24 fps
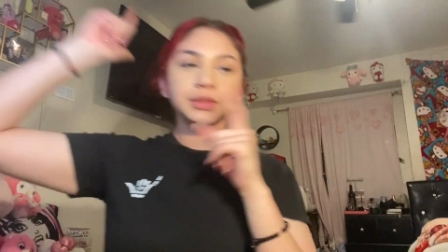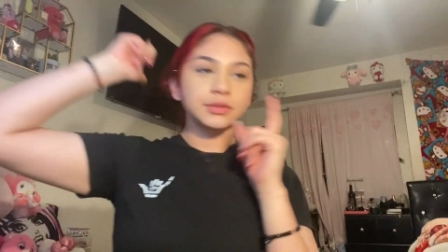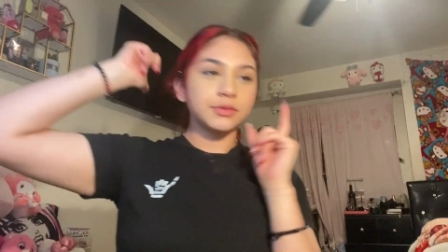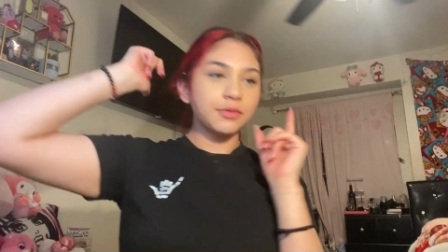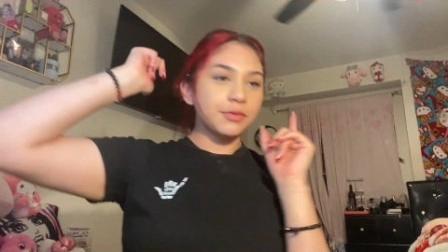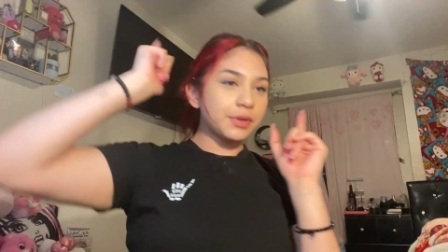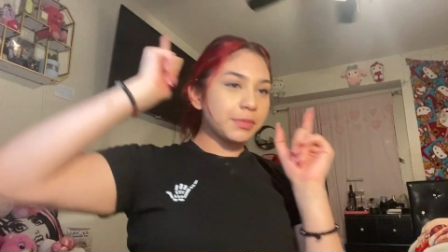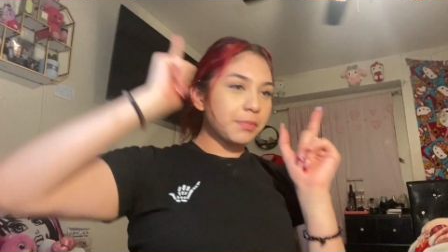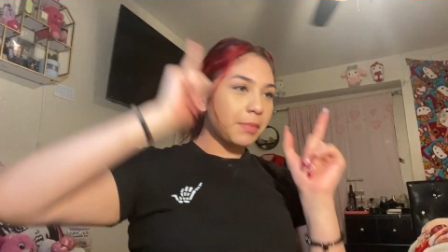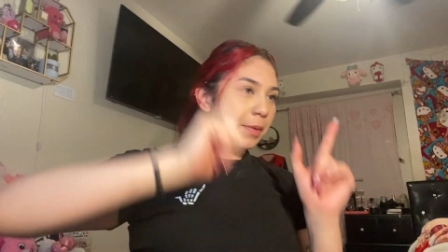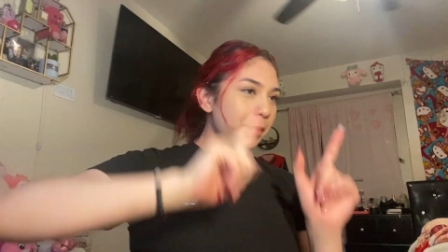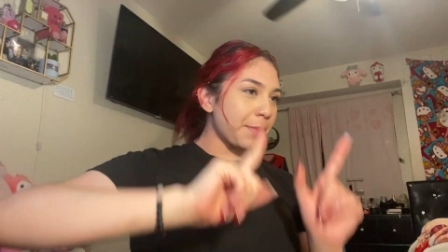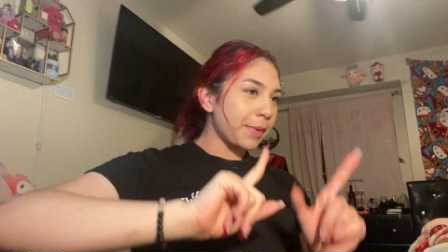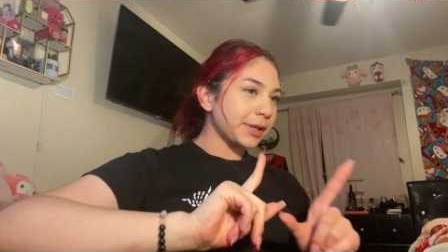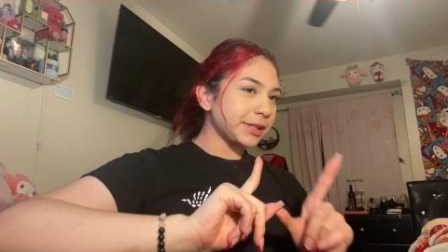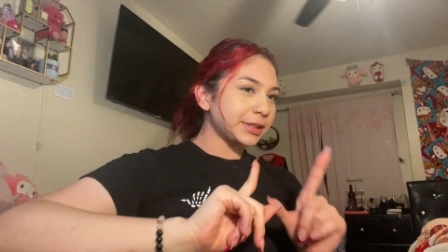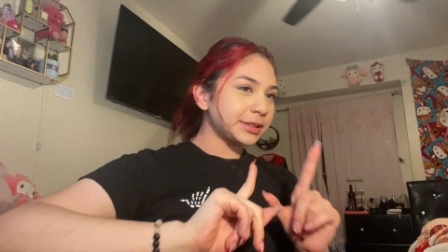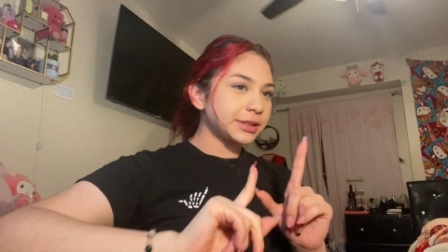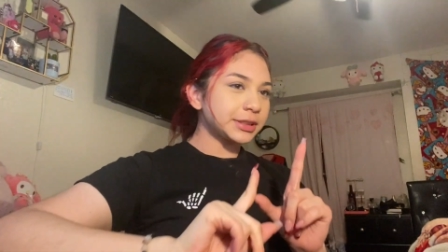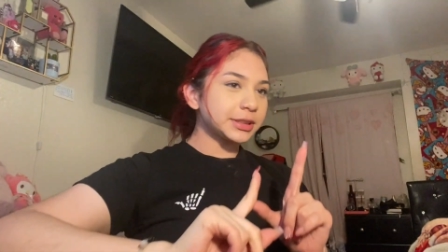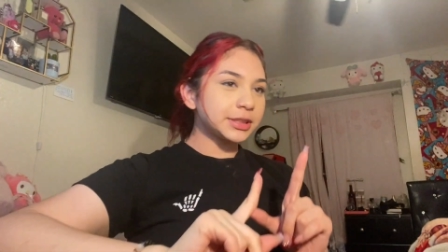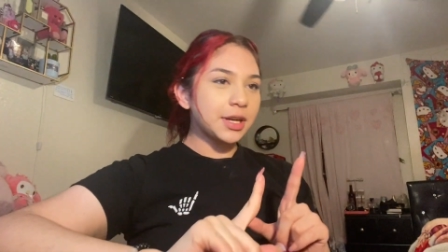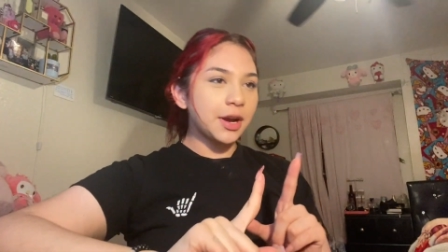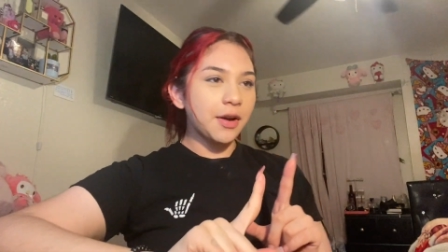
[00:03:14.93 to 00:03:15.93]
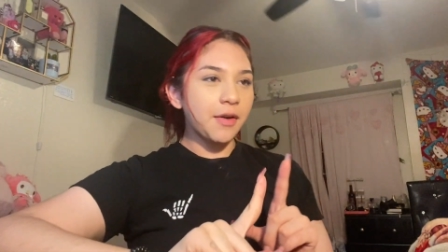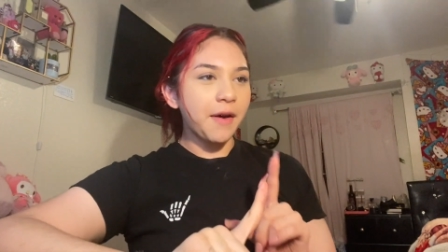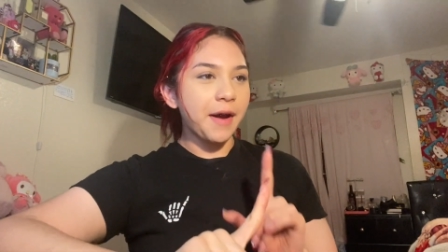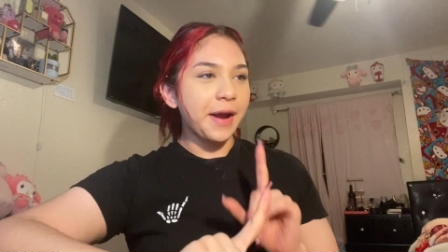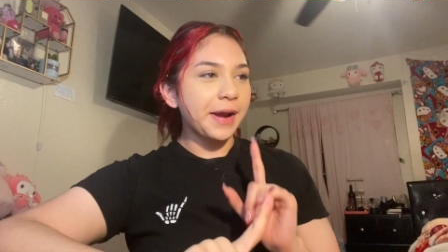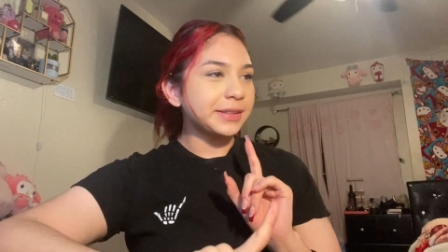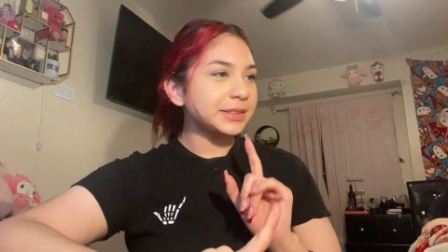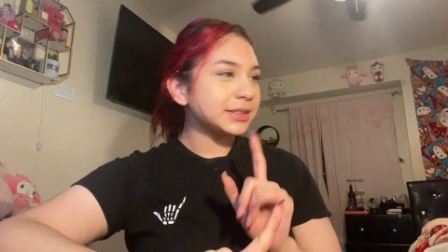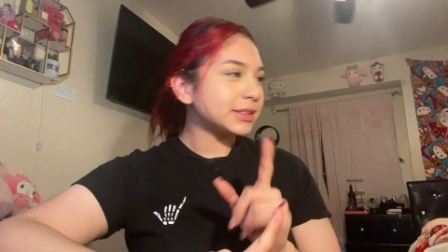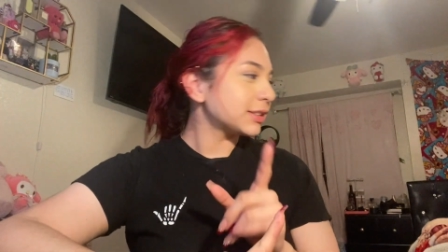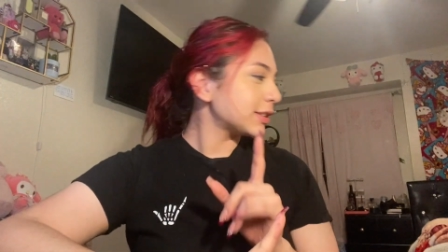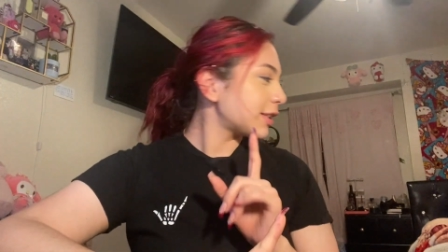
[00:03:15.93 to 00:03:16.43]
Where my marker go?
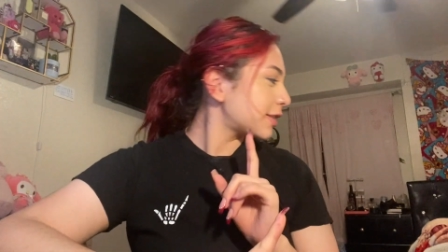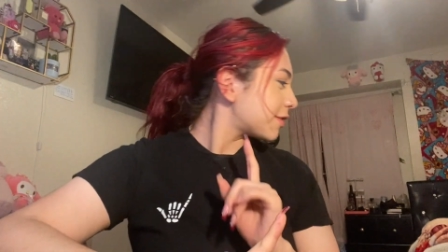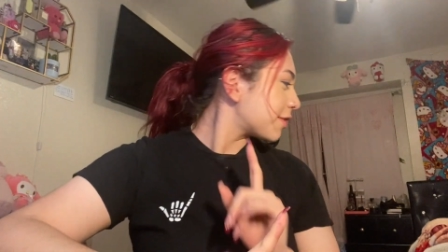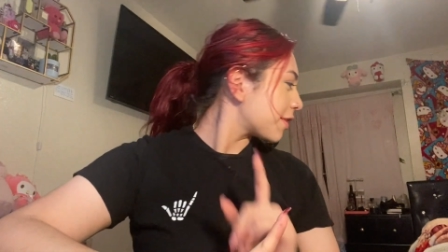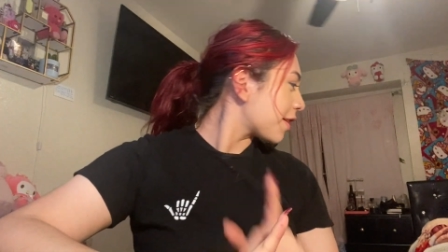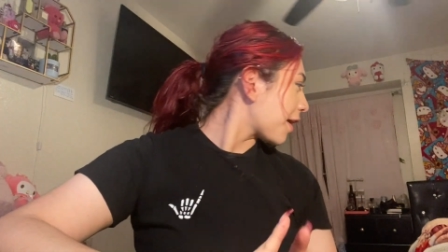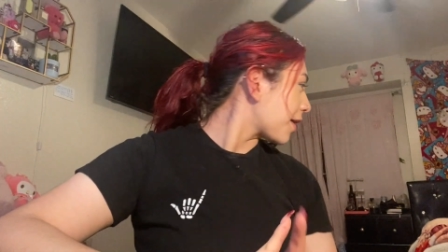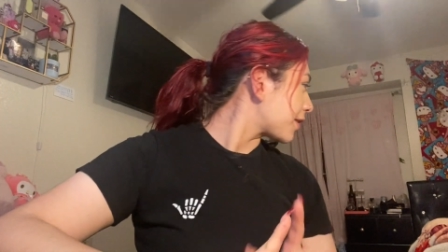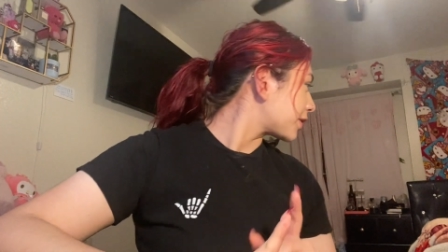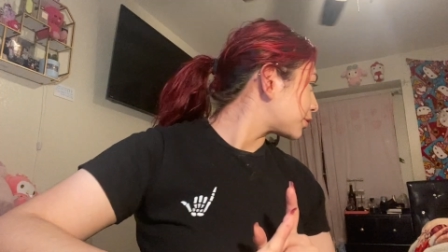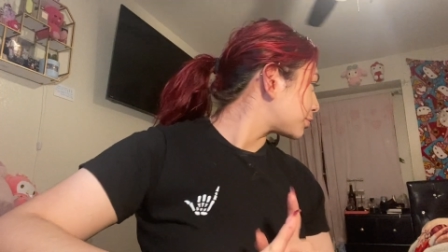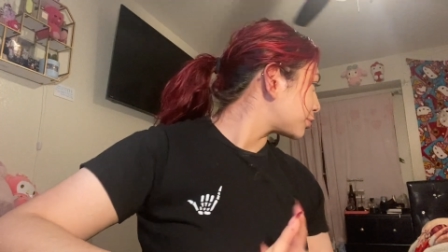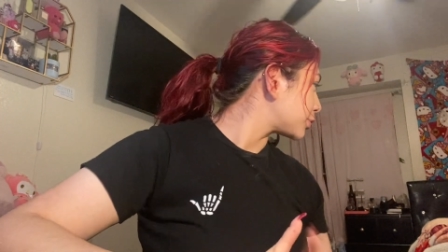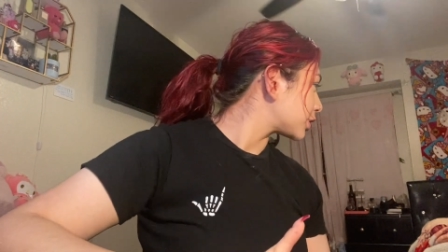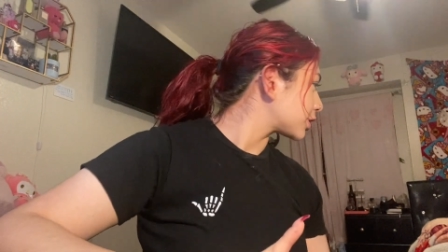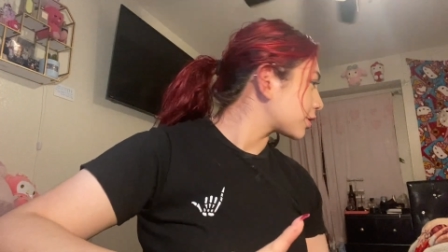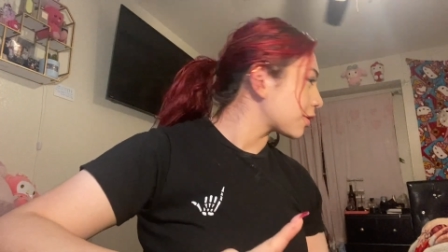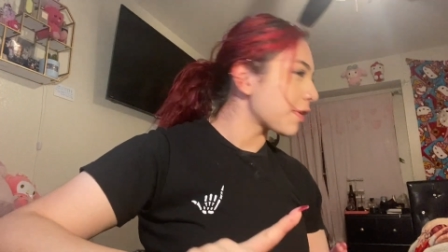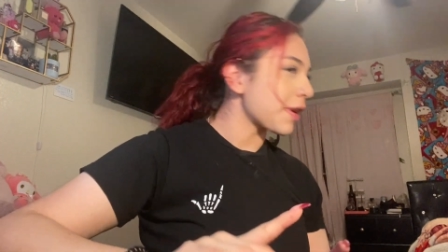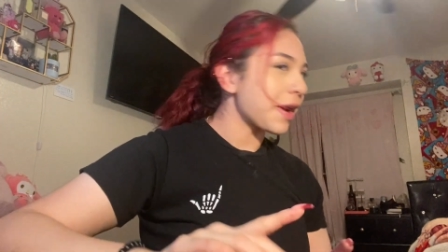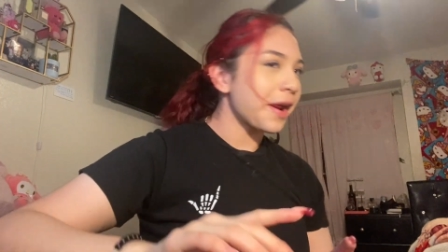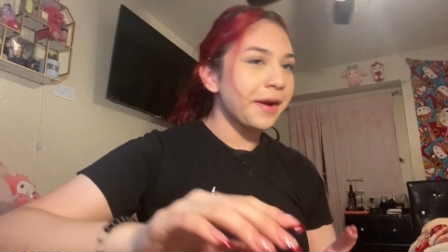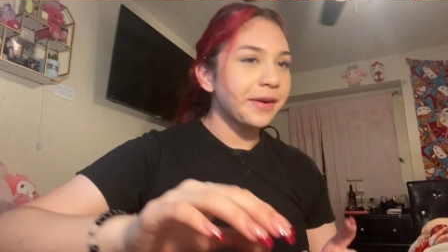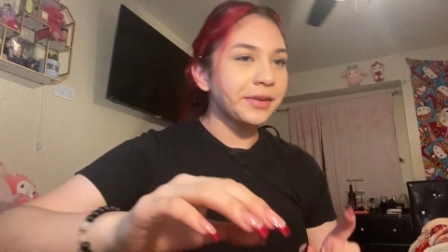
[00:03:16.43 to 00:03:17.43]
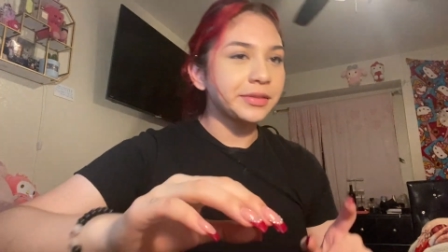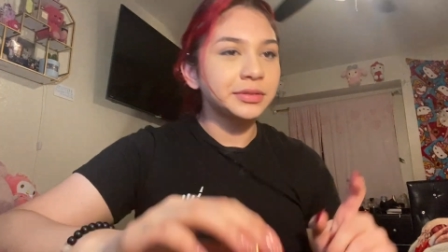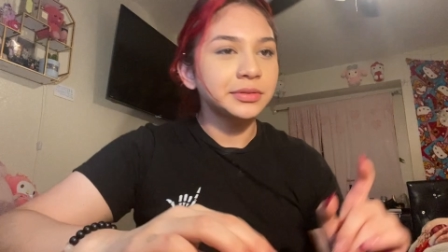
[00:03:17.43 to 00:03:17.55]
I literally had a marker right here.